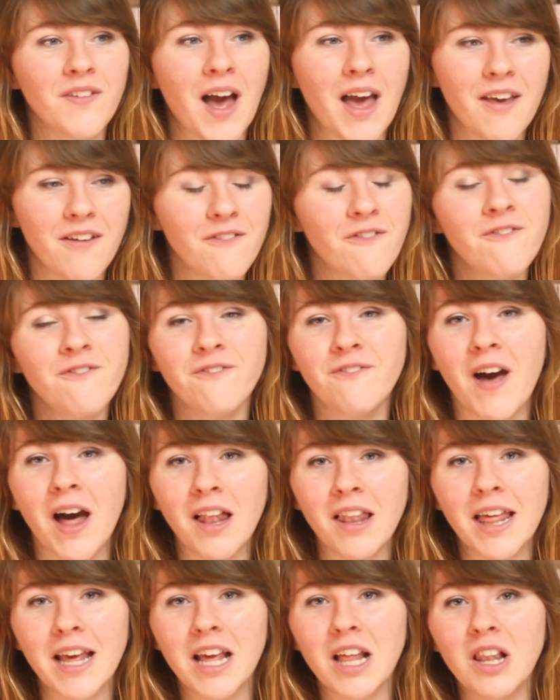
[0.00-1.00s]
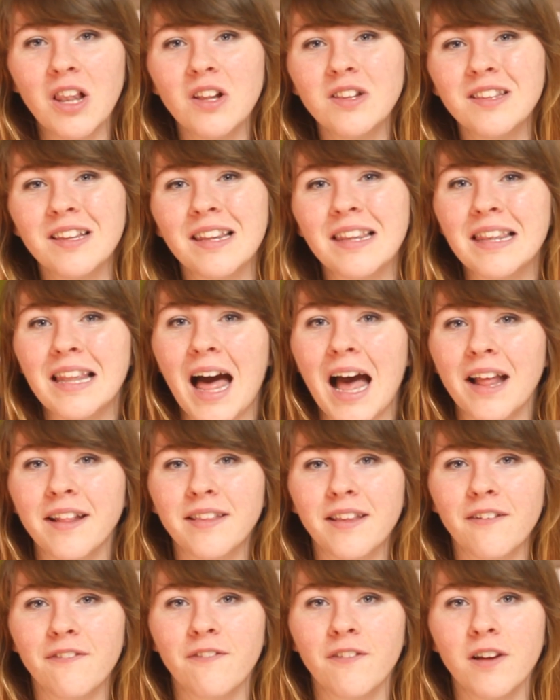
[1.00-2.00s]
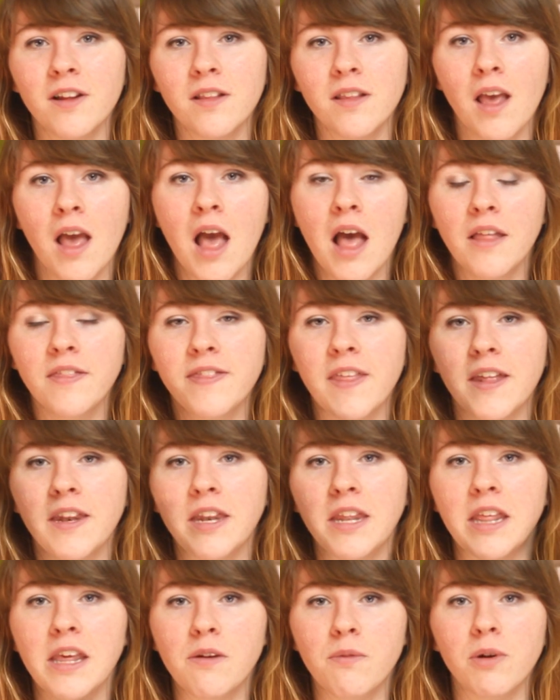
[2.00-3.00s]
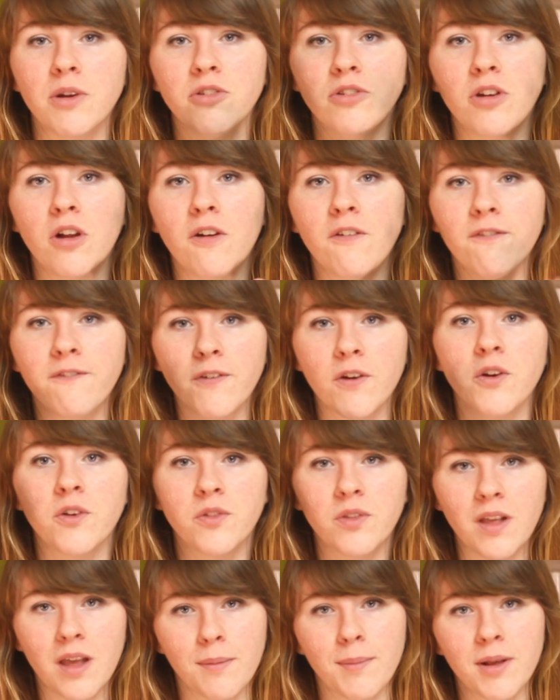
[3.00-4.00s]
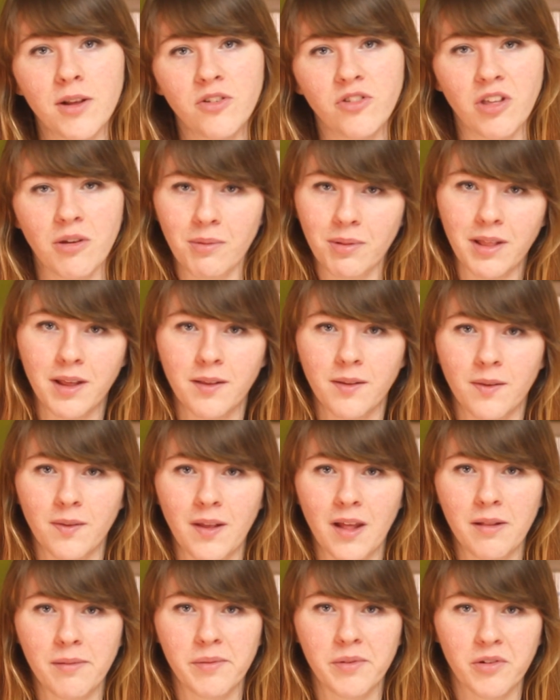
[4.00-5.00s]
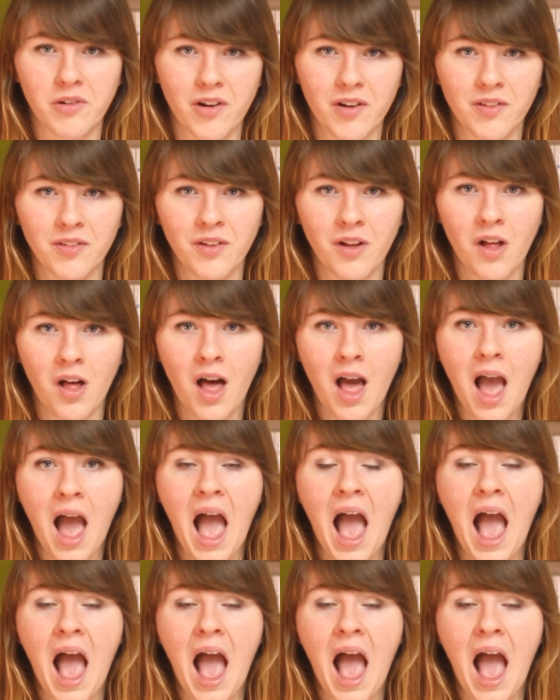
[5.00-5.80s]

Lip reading: it felt like it looked a lot different than the original first image they released of Sailor Moon Crystal,